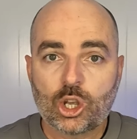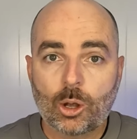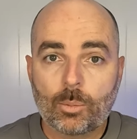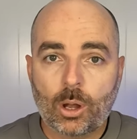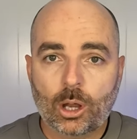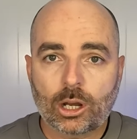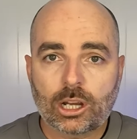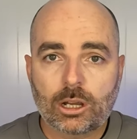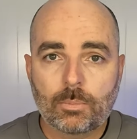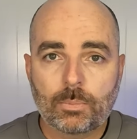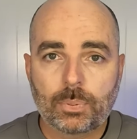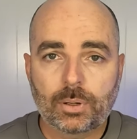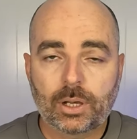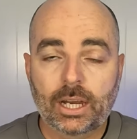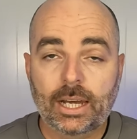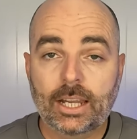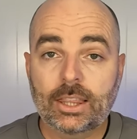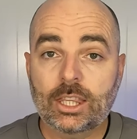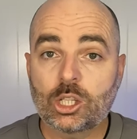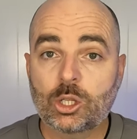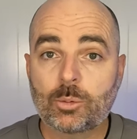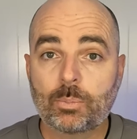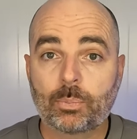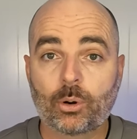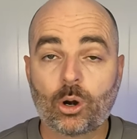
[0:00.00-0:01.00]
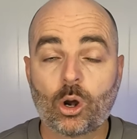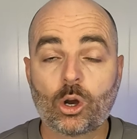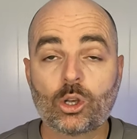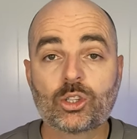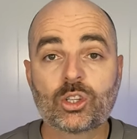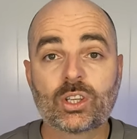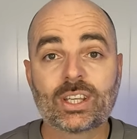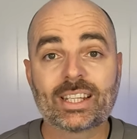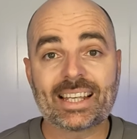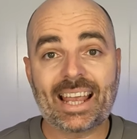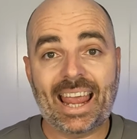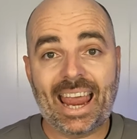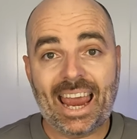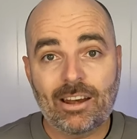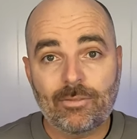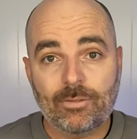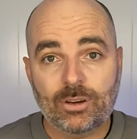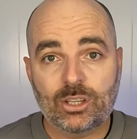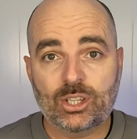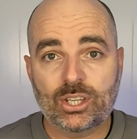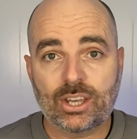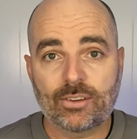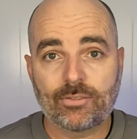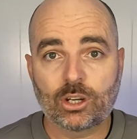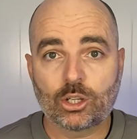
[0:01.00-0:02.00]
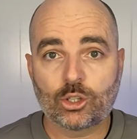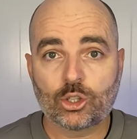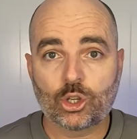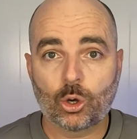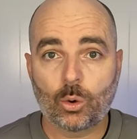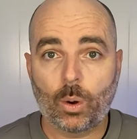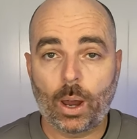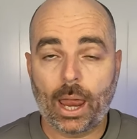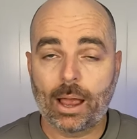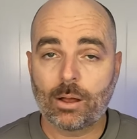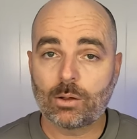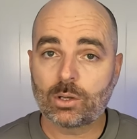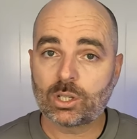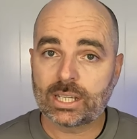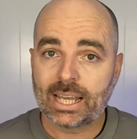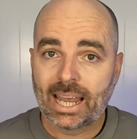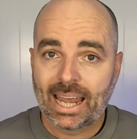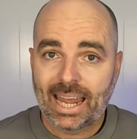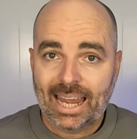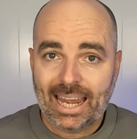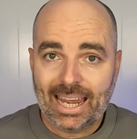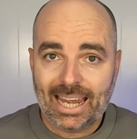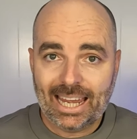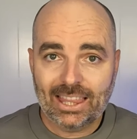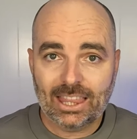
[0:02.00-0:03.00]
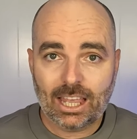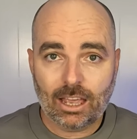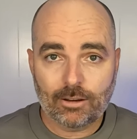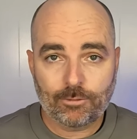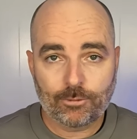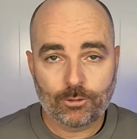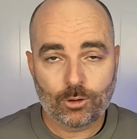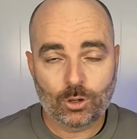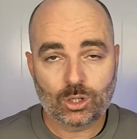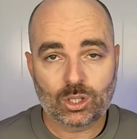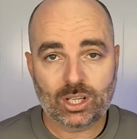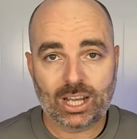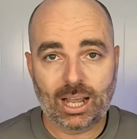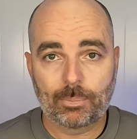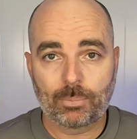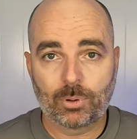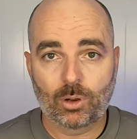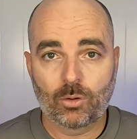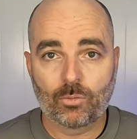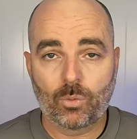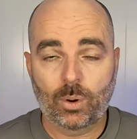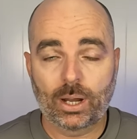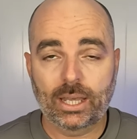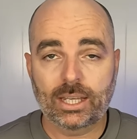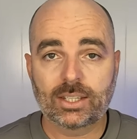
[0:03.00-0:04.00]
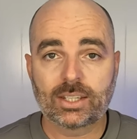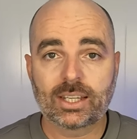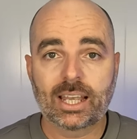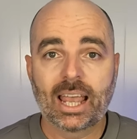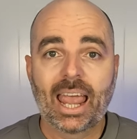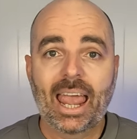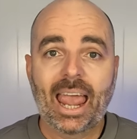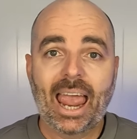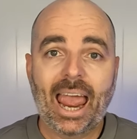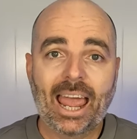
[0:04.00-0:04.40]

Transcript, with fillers: So by completing this process every 72 hours in that first couple of weeks,